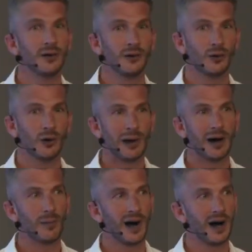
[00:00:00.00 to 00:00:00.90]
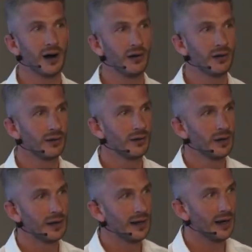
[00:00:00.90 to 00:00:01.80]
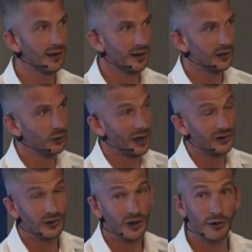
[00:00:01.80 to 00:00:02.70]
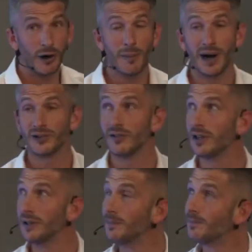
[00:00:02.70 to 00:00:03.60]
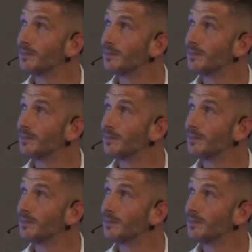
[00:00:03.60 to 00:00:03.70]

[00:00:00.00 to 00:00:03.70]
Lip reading: which is all about pet health. And I think this space is going to grow massively.